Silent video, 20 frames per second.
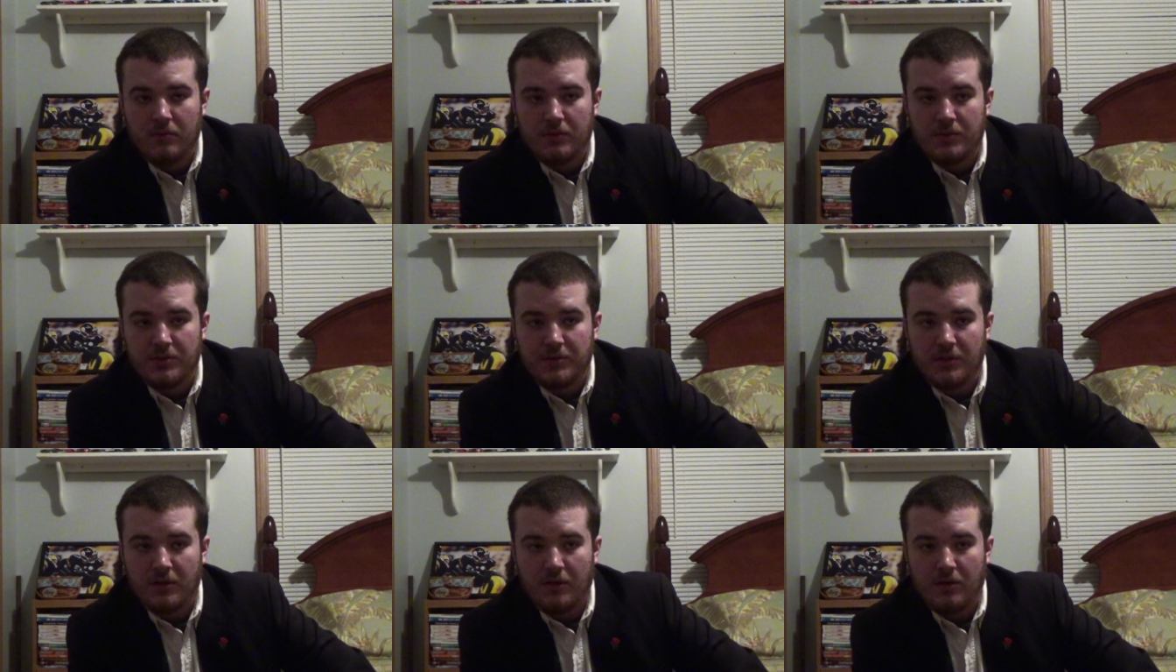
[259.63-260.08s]

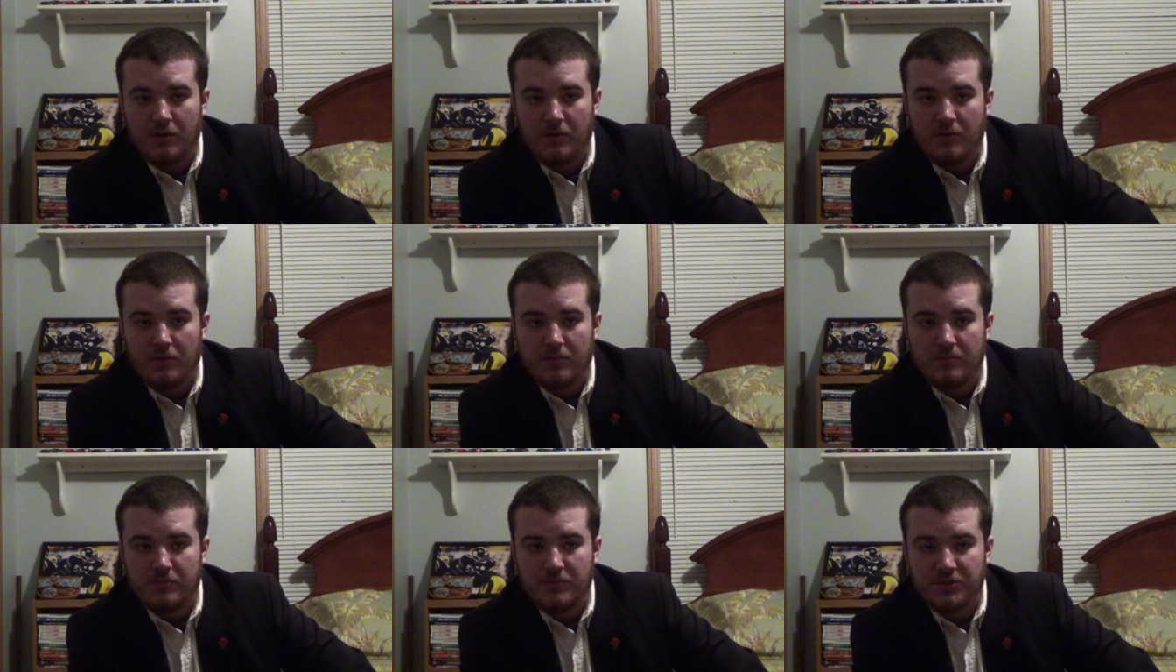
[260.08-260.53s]

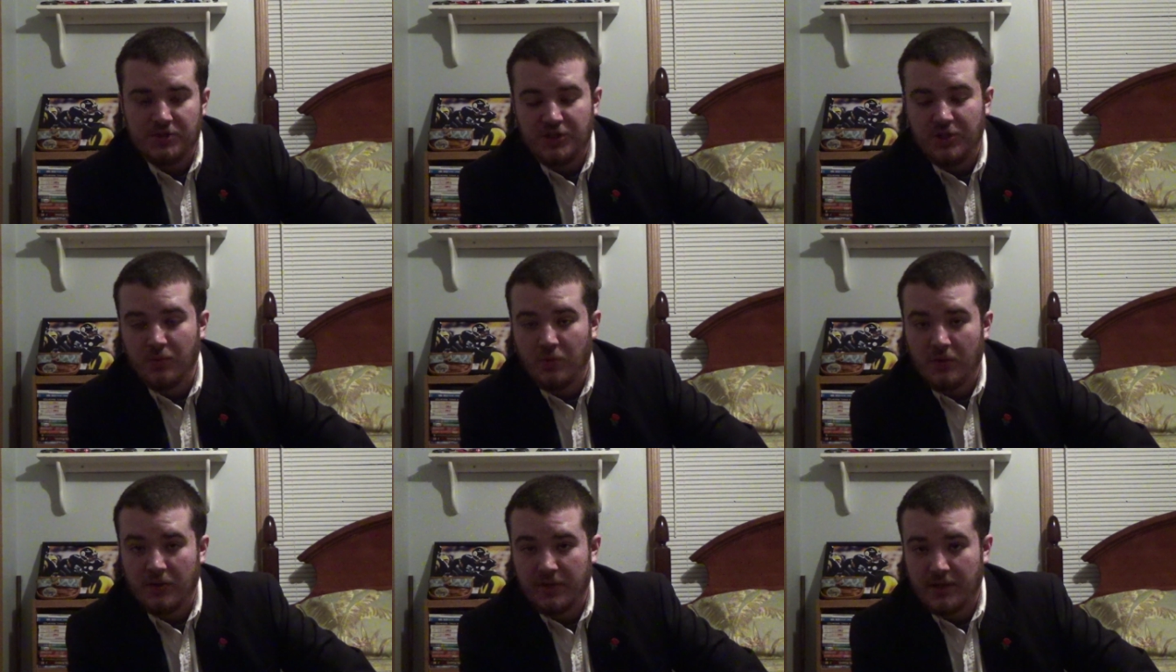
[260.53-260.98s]
So she
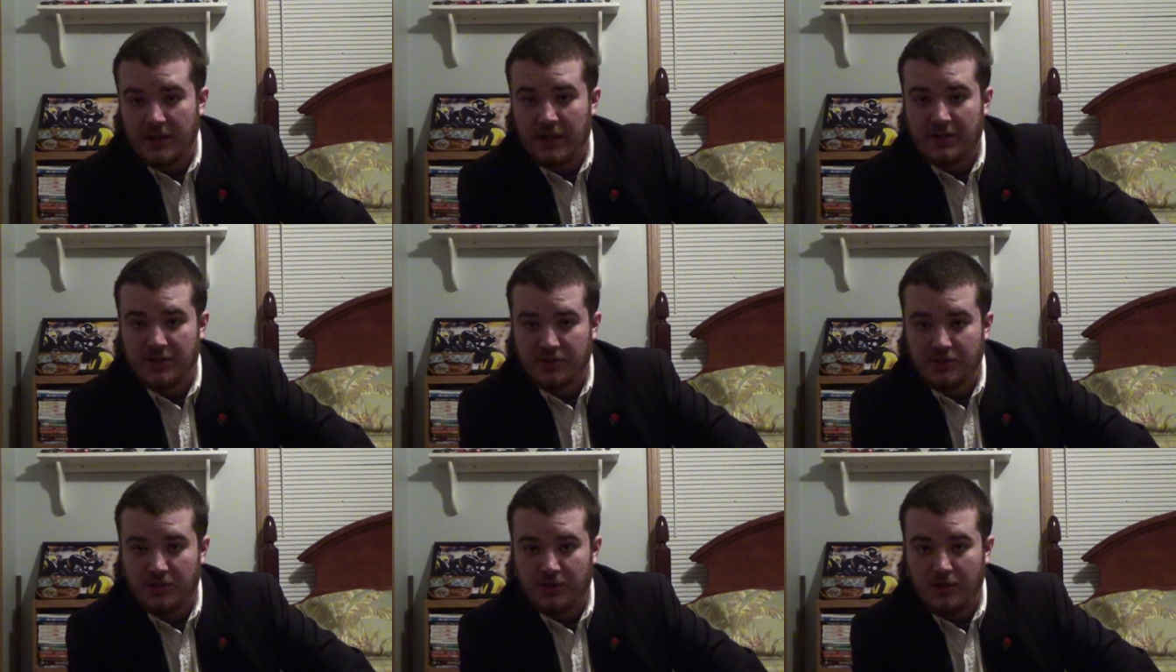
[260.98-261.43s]
wanted to
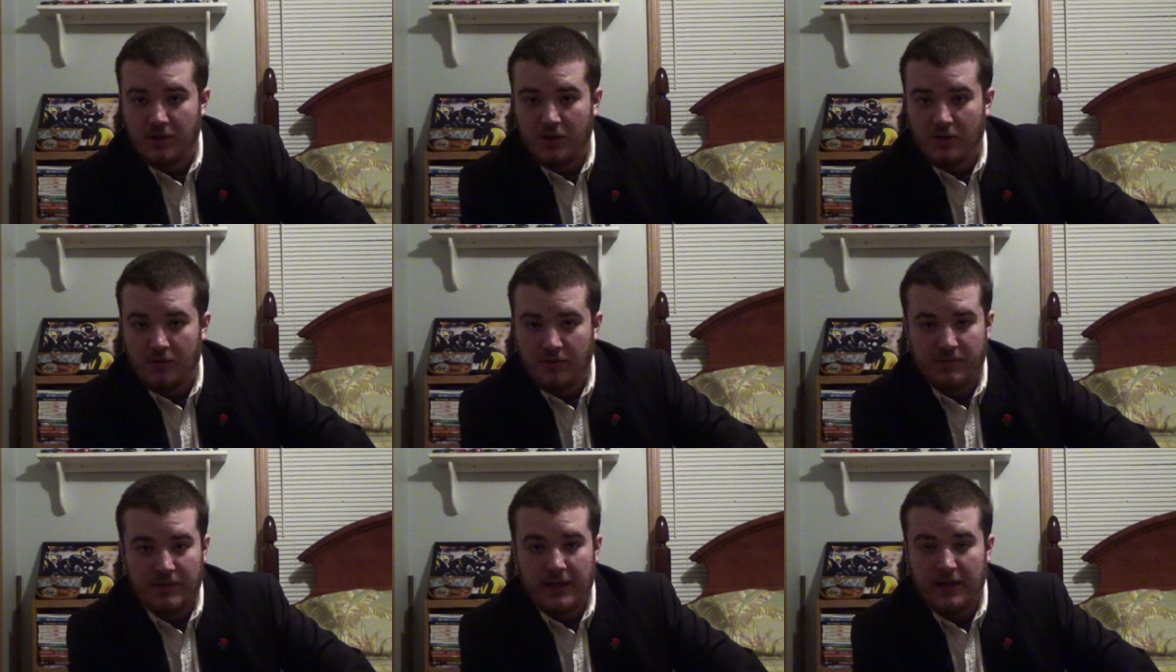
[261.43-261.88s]
actually go
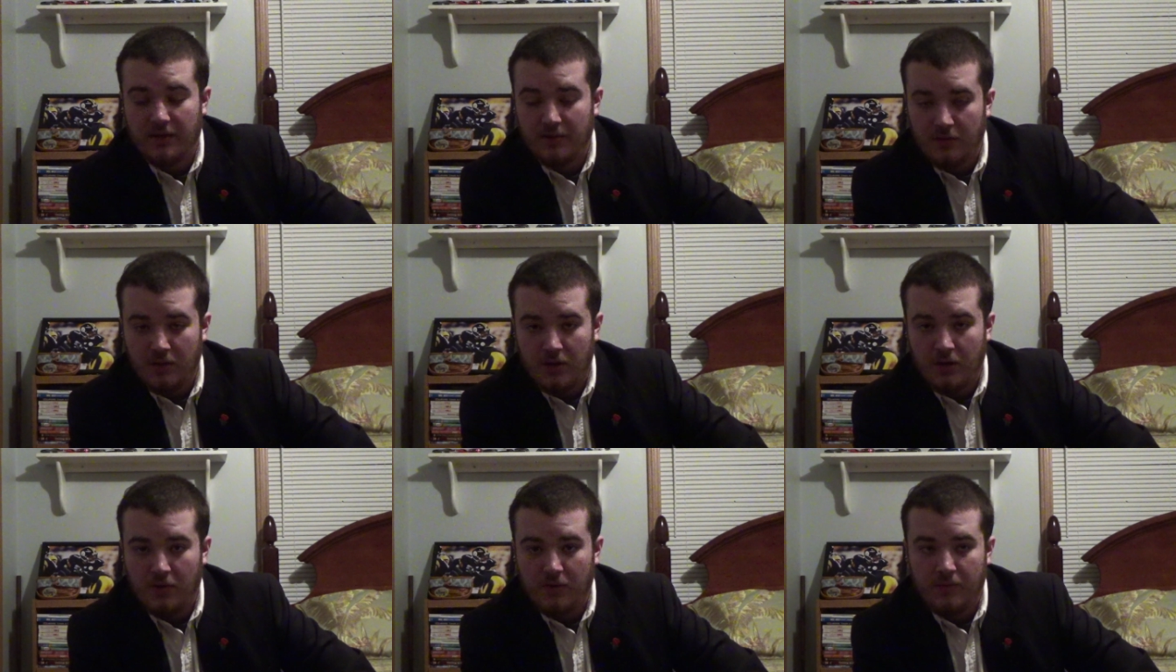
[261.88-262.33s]
on that
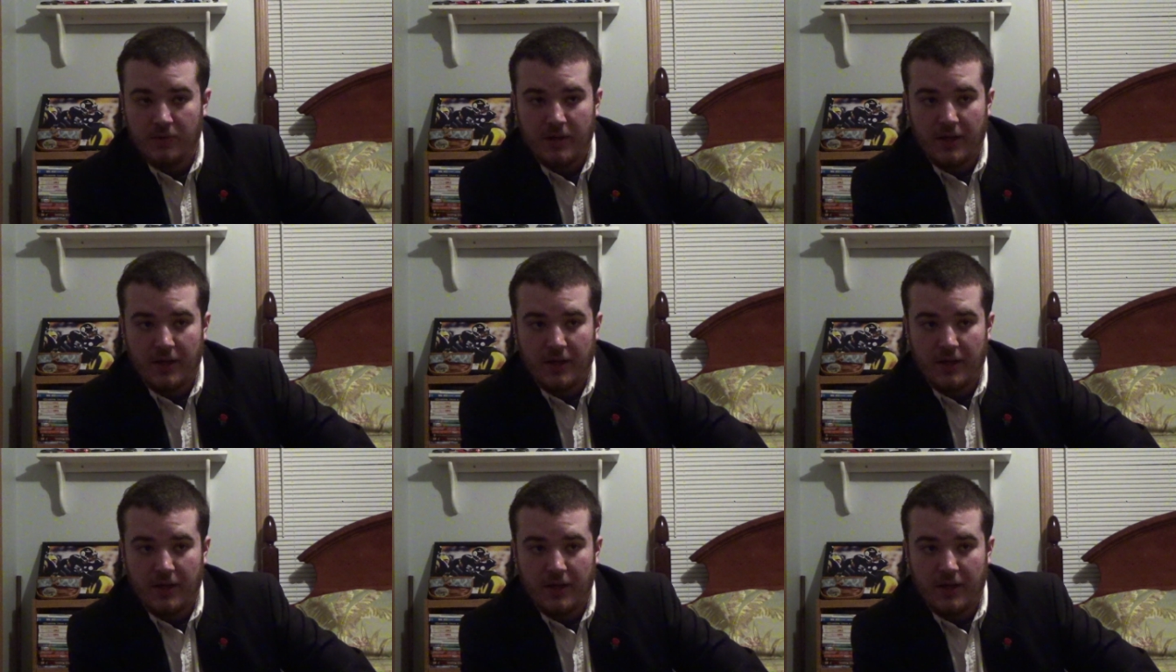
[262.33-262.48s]
alone,